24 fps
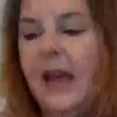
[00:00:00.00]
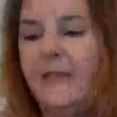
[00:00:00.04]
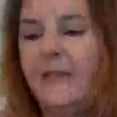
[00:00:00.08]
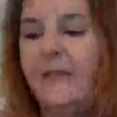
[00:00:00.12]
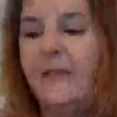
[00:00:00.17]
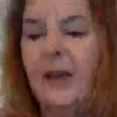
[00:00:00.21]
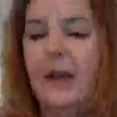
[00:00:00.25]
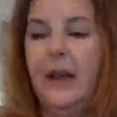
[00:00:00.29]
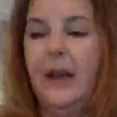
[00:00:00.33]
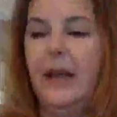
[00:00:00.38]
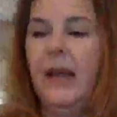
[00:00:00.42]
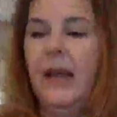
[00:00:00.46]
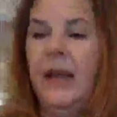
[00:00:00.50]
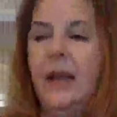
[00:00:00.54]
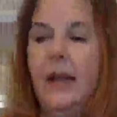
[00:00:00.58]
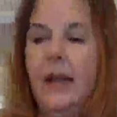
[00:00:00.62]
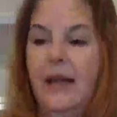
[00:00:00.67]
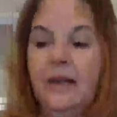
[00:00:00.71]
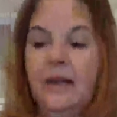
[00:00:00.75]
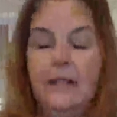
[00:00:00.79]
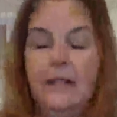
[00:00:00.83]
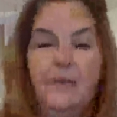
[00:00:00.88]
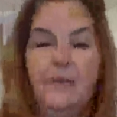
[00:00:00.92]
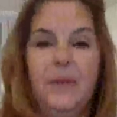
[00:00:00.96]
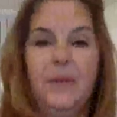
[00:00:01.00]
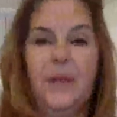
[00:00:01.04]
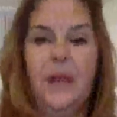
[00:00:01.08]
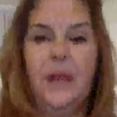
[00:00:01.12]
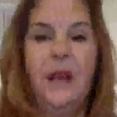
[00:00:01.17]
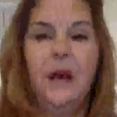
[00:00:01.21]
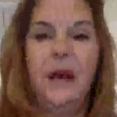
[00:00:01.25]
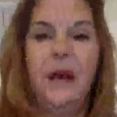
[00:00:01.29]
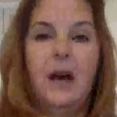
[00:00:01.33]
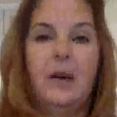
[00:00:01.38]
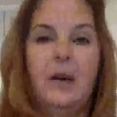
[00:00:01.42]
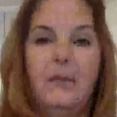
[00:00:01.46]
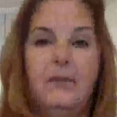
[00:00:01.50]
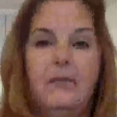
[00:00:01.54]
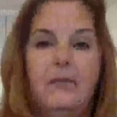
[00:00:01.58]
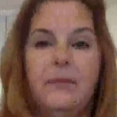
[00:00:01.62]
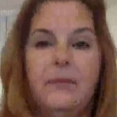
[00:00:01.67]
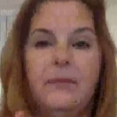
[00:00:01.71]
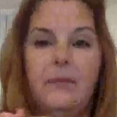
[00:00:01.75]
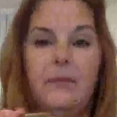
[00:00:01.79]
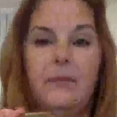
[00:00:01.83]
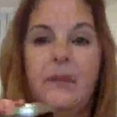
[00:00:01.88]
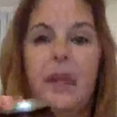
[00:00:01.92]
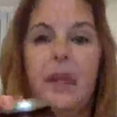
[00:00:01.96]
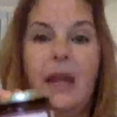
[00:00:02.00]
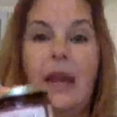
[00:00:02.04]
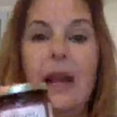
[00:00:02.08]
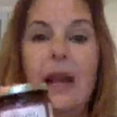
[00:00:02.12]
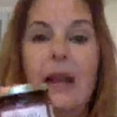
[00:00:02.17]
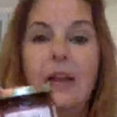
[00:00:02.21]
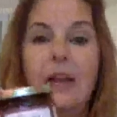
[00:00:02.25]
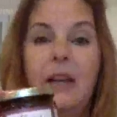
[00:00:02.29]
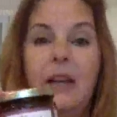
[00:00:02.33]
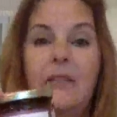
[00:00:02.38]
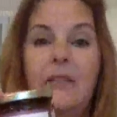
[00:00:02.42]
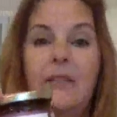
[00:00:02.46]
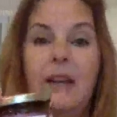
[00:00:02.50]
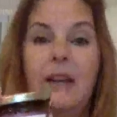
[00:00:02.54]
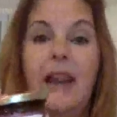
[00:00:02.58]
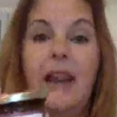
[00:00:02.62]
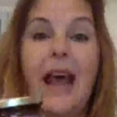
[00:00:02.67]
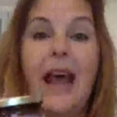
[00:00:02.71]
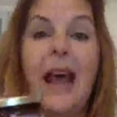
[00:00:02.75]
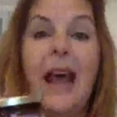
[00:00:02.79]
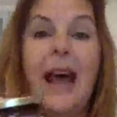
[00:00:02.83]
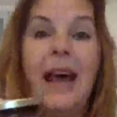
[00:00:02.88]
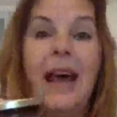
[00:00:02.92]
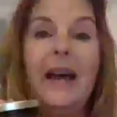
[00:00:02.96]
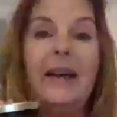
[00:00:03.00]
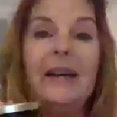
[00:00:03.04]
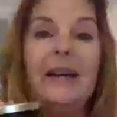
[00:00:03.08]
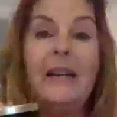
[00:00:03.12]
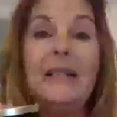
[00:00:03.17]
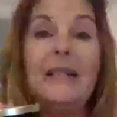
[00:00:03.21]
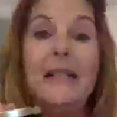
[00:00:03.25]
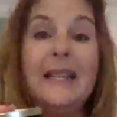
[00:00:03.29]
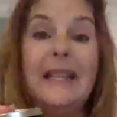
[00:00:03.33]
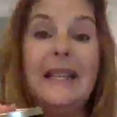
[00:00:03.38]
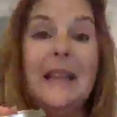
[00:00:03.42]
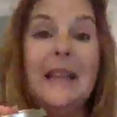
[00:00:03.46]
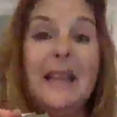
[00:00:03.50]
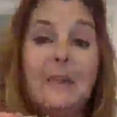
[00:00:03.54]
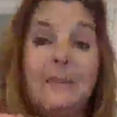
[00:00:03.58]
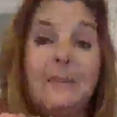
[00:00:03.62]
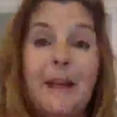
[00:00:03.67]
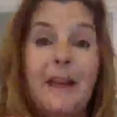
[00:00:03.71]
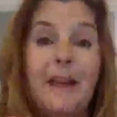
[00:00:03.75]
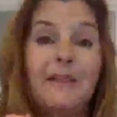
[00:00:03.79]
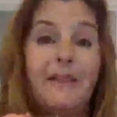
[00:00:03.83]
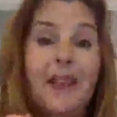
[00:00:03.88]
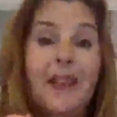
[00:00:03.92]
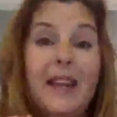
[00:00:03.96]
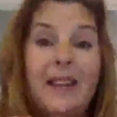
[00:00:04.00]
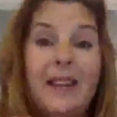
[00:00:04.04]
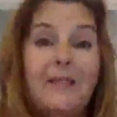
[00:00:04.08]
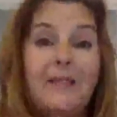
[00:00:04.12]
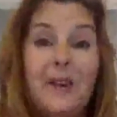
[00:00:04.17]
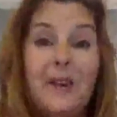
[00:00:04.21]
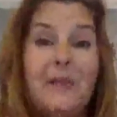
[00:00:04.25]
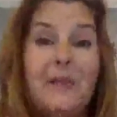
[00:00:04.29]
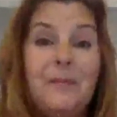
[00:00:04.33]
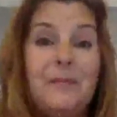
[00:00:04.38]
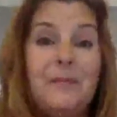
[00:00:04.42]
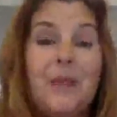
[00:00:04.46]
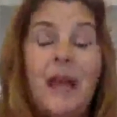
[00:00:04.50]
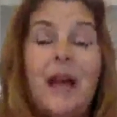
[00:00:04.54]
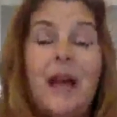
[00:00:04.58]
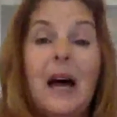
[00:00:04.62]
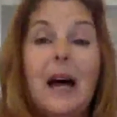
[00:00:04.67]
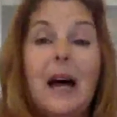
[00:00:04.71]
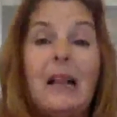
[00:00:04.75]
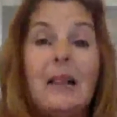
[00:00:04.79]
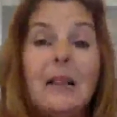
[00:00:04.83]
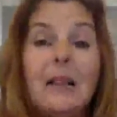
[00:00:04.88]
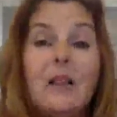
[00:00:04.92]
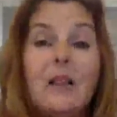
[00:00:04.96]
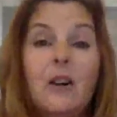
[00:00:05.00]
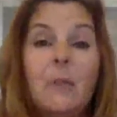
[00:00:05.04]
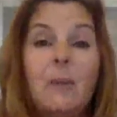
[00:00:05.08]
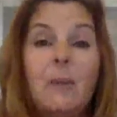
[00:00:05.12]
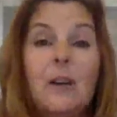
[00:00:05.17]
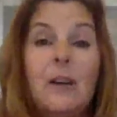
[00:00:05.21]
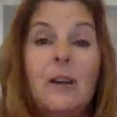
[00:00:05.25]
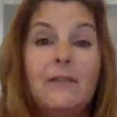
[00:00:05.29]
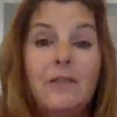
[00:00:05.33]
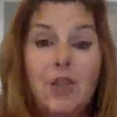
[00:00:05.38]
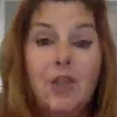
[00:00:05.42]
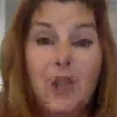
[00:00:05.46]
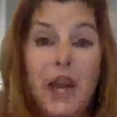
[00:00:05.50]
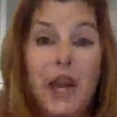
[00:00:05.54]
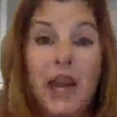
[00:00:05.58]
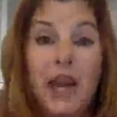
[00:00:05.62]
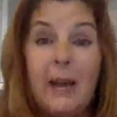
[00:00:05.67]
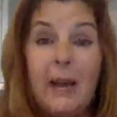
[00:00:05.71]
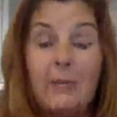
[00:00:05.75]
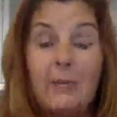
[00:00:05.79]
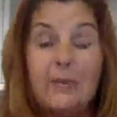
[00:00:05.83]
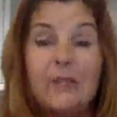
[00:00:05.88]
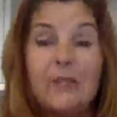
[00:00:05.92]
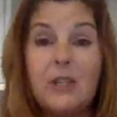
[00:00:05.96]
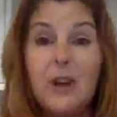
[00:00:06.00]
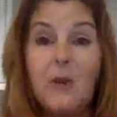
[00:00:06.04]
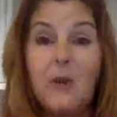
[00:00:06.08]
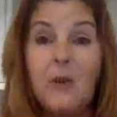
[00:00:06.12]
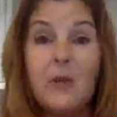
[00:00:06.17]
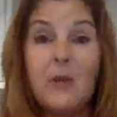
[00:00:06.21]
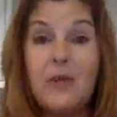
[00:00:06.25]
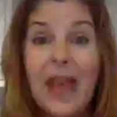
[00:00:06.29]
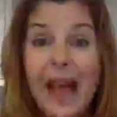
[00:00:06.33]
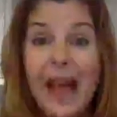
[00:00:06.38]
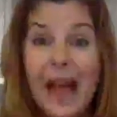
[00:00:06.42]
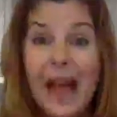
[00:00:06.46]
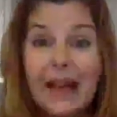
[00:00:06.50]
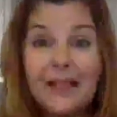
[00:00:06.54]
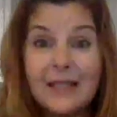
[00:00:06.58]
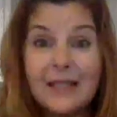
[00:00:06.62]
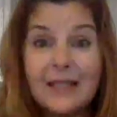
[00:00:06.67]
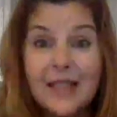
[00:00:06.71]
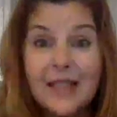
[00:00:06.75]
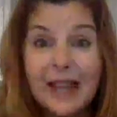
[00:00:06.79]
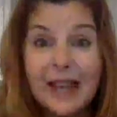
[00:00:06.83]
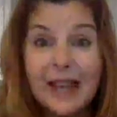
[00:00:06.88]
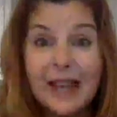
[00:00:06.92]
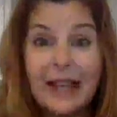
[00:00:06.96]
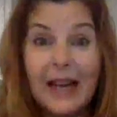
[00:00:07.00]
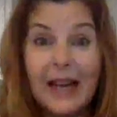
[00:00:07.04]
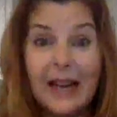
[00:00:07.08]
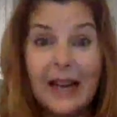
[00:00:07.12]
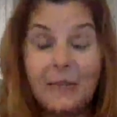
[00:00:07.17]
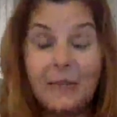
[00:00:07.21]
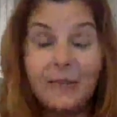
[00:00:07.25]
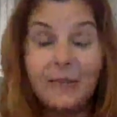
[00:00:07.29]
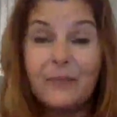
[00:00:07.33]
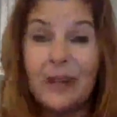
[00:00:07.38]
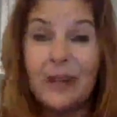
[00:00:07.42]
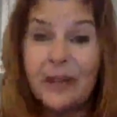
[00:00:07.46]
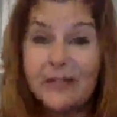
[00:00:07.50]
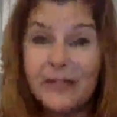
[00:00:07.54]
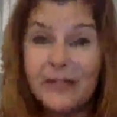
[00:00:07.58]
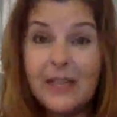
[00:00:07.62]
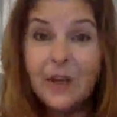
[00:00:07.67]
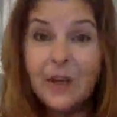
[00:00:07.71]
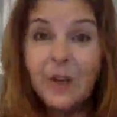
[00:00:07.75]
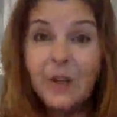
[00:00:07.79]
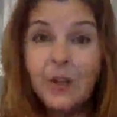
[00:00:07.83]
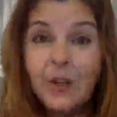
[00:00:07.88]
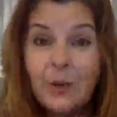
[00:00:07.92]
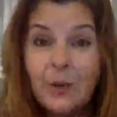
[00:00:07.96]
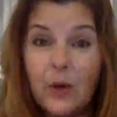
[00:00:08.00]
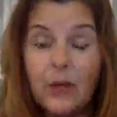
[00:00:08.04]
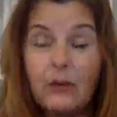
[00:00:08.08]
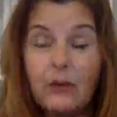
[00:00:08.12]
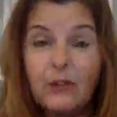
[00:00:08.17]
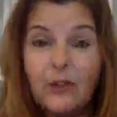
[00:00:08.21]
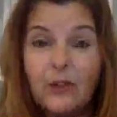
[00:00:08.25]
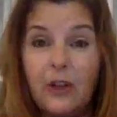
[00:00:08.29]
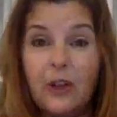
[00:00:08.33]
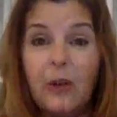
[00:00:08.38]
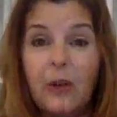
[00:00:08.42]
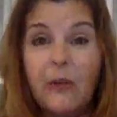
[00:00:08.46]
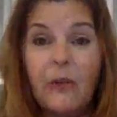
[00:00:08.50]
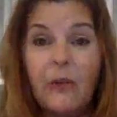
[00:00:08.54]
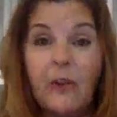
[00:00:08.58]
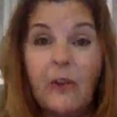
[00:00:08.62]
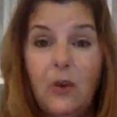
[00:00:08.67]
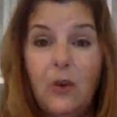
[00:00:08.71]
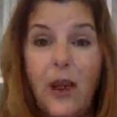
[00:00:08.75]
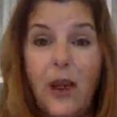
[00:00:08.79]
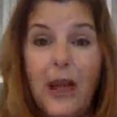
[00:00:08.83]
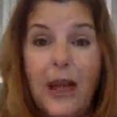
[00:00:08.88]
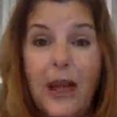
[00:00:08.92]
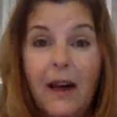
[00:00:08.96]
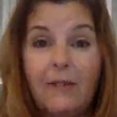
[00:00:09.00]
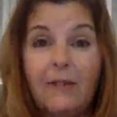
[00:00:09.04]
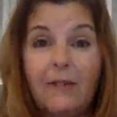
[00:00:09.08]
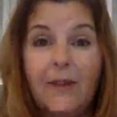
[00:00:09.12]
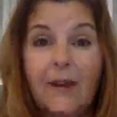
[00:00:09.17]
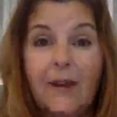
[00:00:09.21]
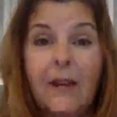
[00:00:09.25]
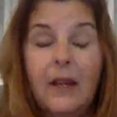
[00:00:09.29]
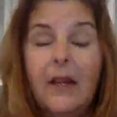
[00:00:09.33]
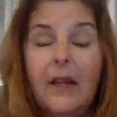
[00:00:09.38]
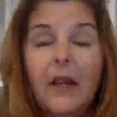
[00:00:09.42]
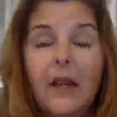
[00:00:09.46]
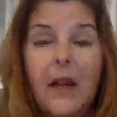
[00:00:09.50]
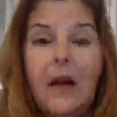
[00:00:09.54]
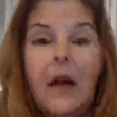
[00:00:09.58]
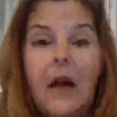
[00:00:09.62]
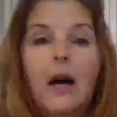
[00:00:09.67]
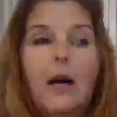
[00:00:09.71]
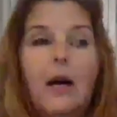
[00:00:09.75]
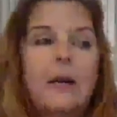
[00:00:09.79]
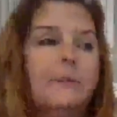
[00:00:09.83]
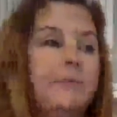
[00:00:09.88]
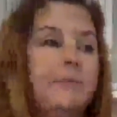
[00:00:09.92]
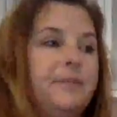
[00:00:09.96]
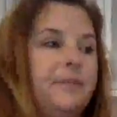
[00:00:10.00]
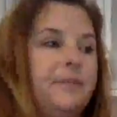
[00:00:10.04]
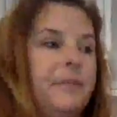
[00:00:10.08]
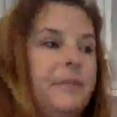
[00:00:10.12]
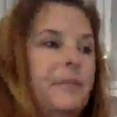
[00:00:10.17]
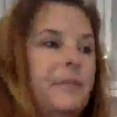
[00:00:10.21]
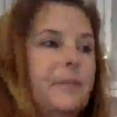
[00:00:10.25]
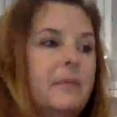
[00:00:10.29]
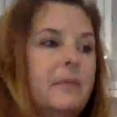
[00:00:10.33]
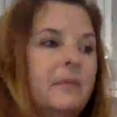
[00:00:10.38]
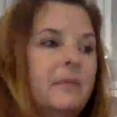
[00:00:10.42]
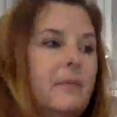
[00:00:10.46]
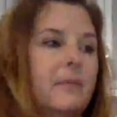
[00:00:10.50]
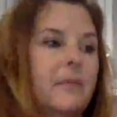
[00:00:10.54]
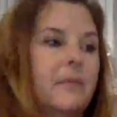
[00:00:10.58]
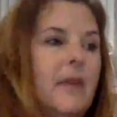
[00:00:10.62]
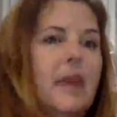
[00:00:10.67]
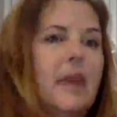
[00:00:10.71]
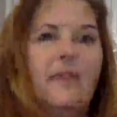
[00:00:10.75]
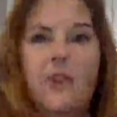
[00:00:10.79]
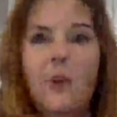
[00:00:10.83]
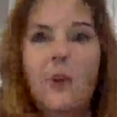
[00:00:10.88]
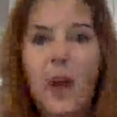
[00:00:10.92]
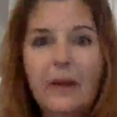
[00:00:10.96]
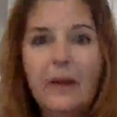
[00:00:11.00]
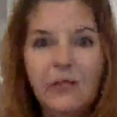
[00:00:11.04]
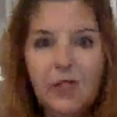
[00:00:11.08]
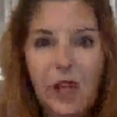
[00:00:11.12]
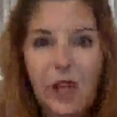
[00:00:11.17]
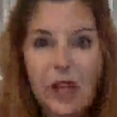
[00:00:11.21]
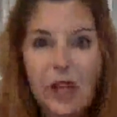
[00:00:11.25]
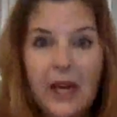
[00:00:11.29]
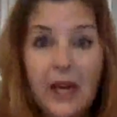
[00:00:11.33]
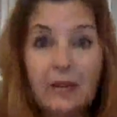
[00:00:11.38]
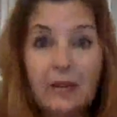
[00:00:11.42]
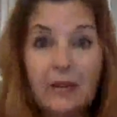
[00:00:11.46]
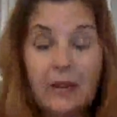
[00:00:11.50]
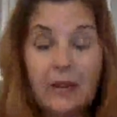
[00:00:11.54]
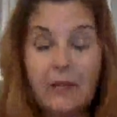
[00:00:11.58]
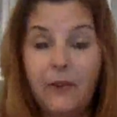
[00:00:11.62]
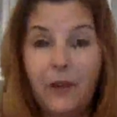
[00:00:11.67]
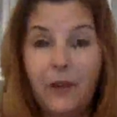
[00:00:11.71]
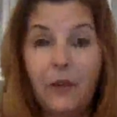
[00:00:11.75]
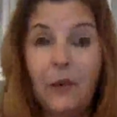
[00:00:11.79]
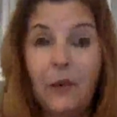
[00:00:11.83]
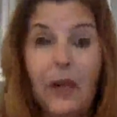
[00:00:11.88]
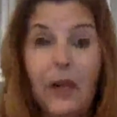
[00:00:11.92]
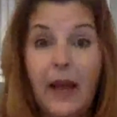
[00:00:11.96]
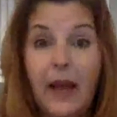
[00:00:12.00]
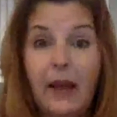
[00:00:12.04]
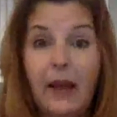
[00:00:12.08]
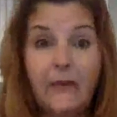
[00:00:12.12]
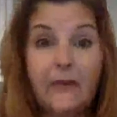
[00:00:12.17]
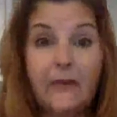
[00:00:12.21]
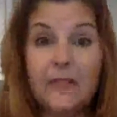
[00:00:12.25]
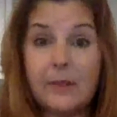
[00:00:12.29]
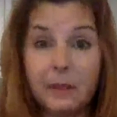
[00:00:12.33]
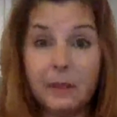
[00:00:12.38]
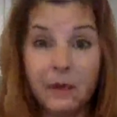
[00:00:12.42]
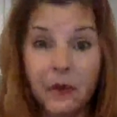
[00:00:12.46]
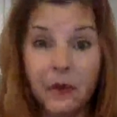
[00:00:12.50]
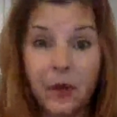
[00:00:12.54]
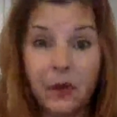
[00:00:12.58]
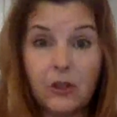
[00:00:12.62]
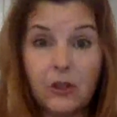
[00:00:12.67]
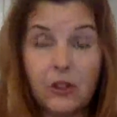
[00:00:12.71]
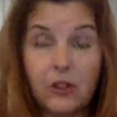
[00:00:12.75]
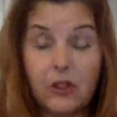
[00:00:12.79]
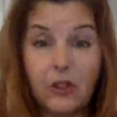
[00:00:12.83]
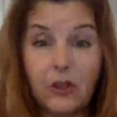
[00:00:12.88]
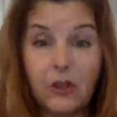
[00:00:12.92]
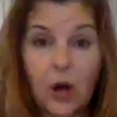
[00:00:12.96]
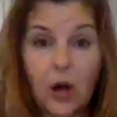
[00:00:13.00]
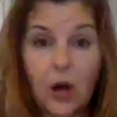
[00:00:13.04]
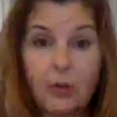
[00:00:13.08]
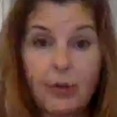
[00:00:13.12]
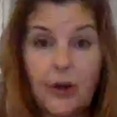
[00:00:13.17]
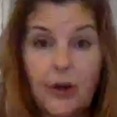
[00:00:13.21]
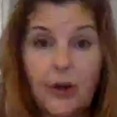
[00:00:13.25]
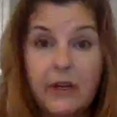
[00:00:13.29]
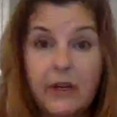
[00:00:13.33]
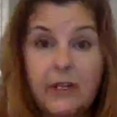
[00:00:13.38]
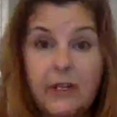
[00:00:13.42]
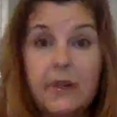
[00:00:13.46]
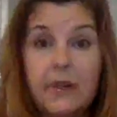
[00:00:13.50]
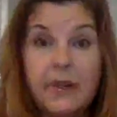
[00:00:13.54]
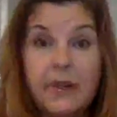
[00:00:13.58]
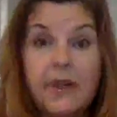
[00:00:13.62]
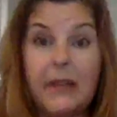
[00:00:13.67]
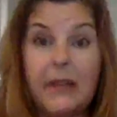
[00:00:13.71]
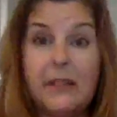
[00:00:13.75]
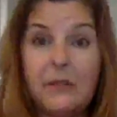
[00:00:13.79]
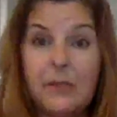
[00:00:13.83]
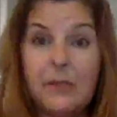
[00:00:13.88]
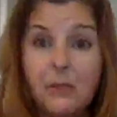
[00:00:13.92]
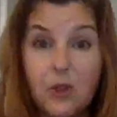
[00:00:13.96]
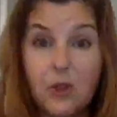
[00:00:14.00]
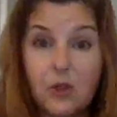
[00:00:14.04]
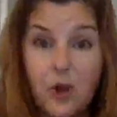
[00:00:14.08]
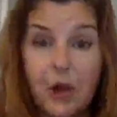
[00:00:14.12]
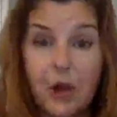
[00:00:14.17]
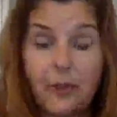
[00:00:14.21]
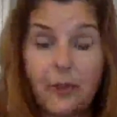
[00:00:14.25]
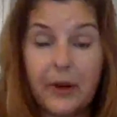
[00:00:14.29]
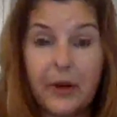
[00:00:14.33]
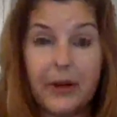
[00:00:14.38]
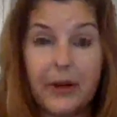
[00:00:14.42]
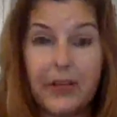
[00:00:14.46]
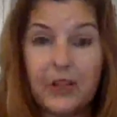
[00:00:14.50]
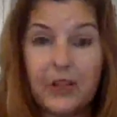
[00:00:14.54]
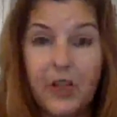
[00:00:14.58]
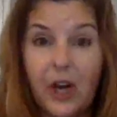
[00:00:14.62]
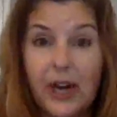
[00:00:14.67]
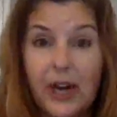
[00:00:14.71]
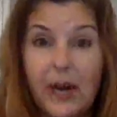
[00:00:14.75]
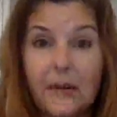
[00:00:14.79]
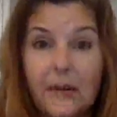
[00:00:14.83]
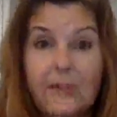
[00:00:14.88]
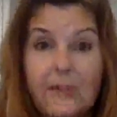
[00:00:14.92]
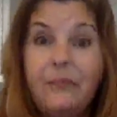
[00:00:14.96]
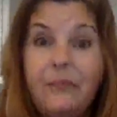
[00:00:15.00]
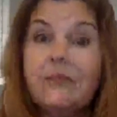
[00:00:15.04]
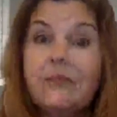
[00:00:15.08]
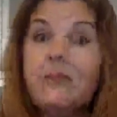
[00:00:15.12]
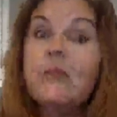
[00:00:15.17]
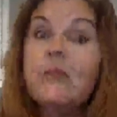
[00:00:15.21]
have on hand. Um, and I could even add to kick up my flavor a little bit of jam. So that's like a, a secret trick for you. If you have um, if you have jam, if you have some frozen strawberries, but then some strawberry jam,